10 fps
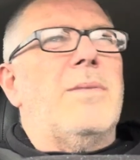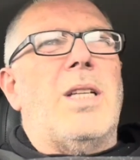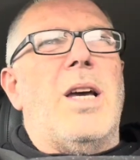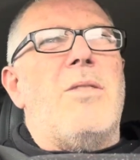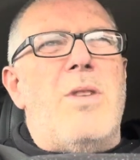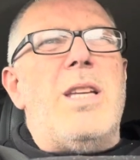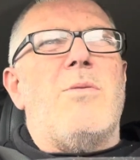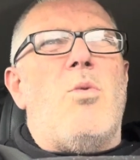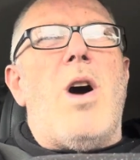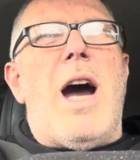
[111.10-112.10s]
So the
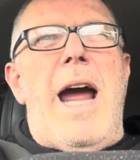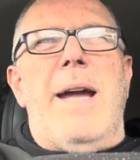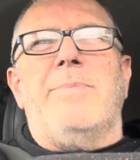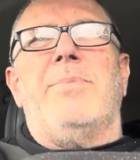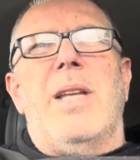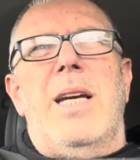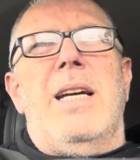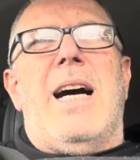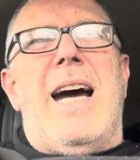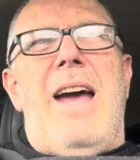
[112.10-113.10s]
reason why
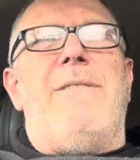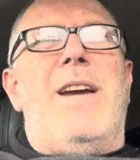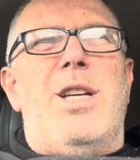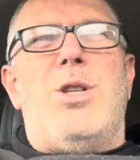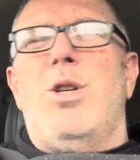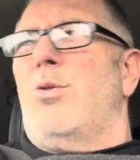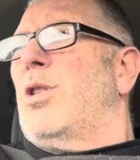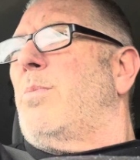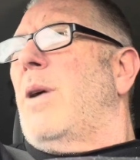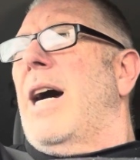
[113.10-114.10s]
I have issues with
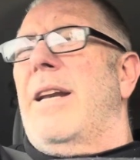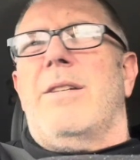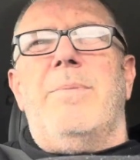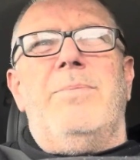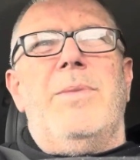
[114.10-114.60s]
spiders